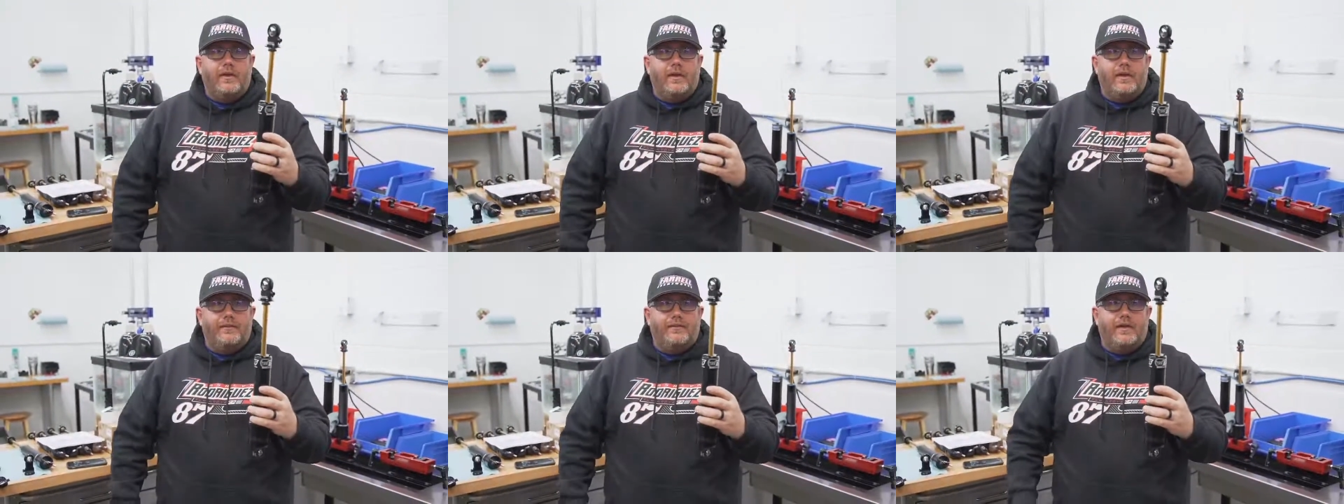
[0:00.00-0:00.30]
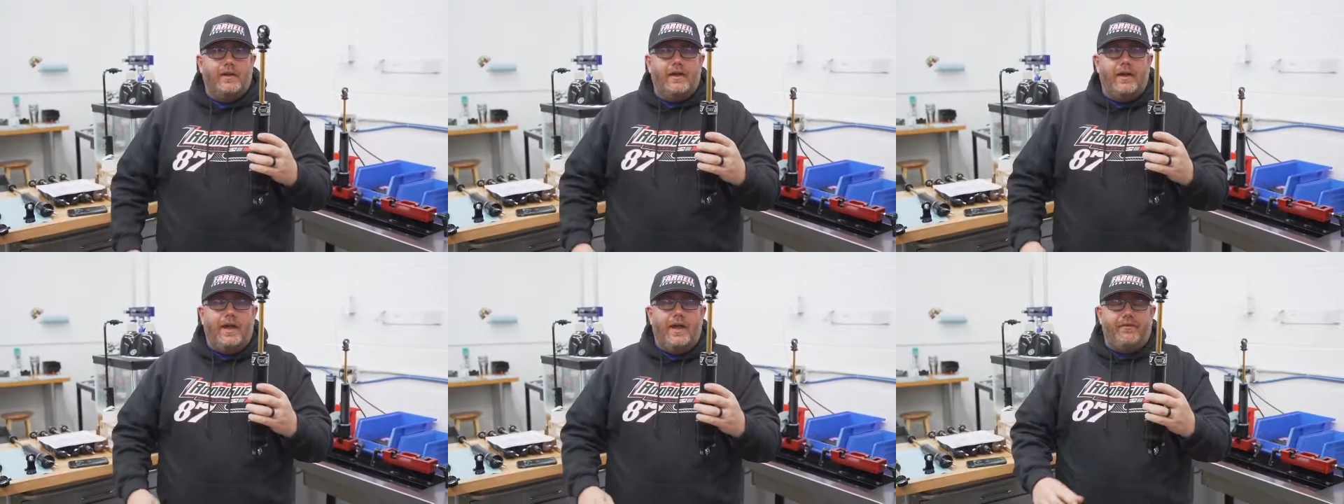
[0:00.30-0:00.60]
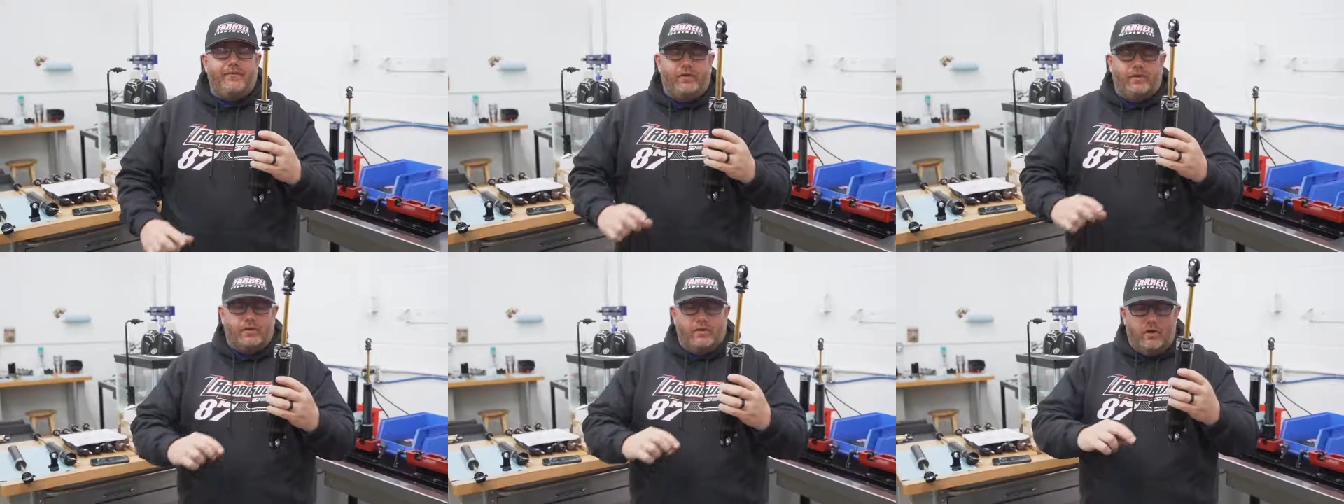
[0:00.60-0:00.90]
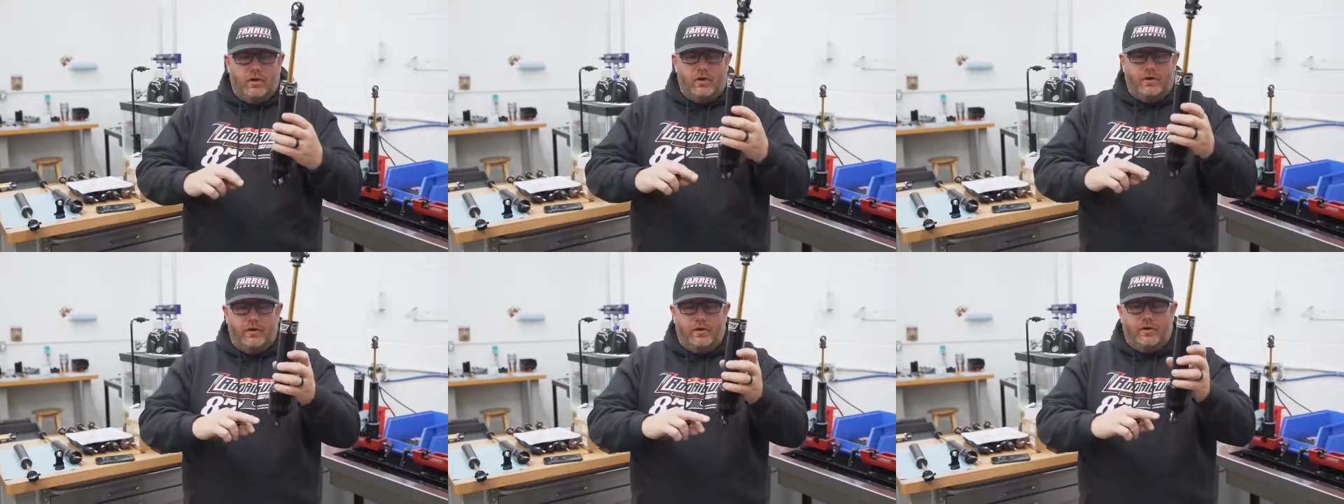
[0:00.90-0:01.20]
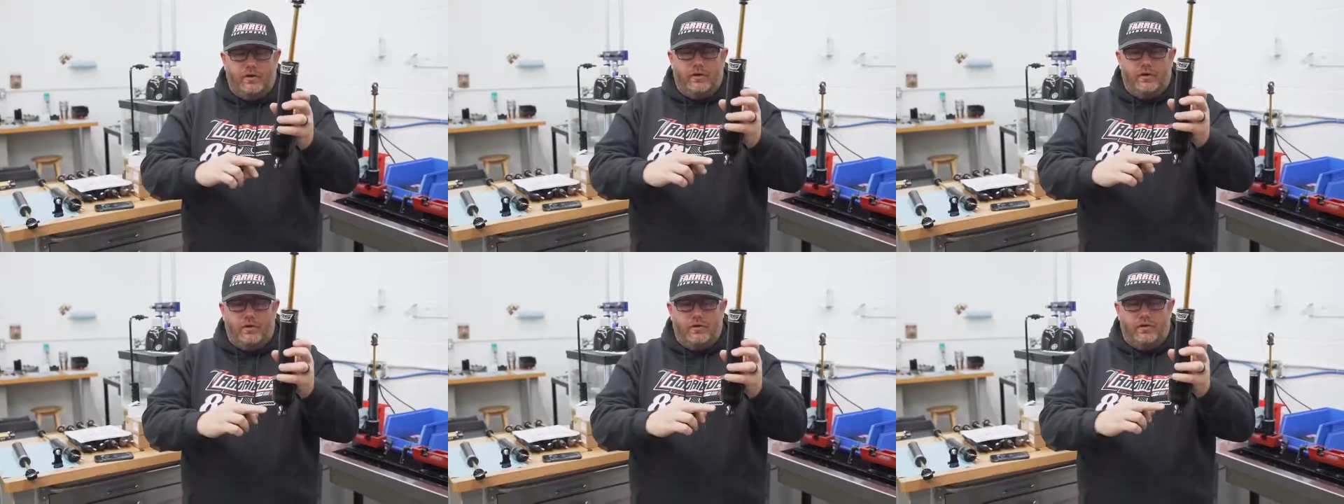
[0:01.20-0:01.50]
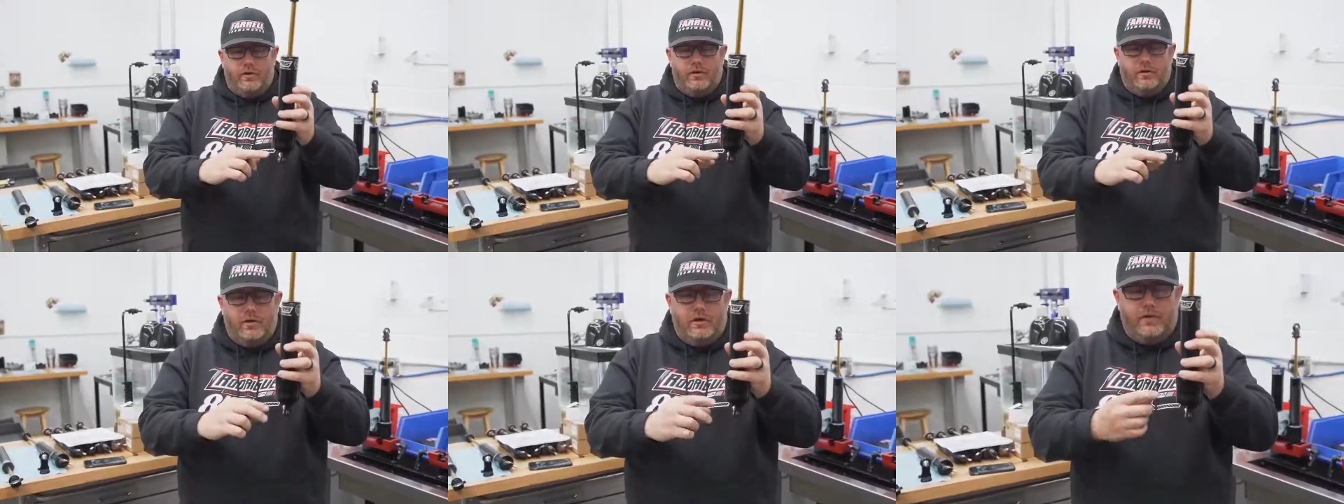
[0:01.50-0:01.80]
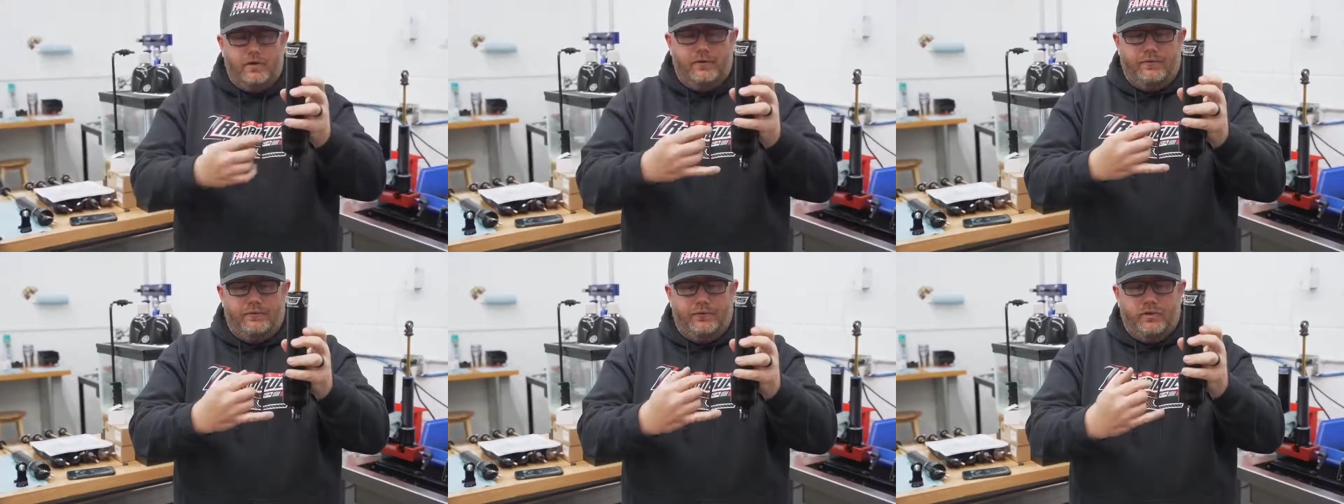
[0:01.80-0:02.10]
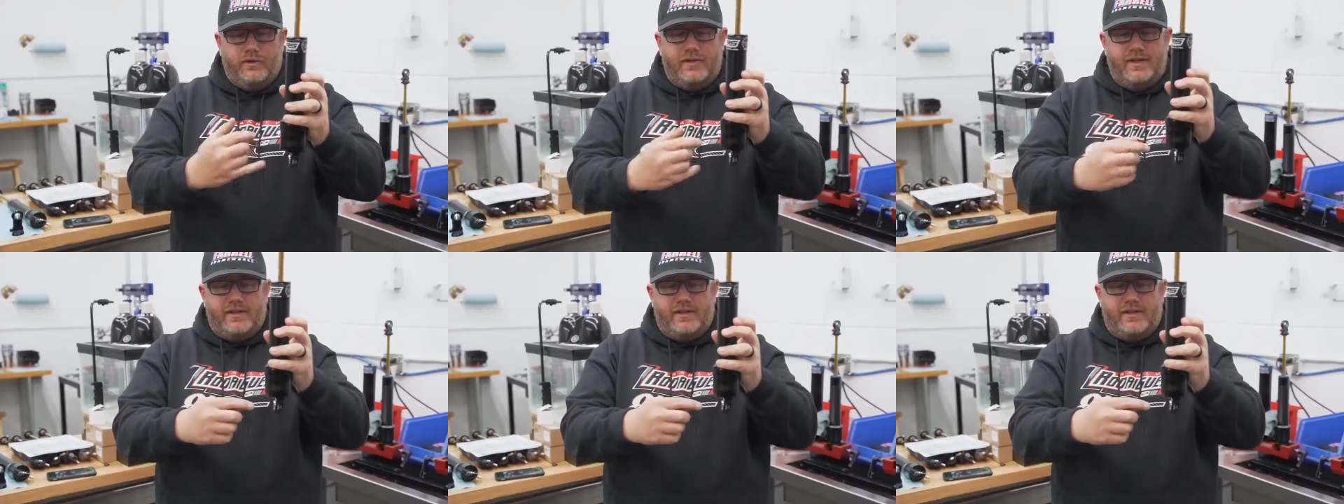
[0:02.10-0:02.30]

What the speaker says: is gonna have a longer, fully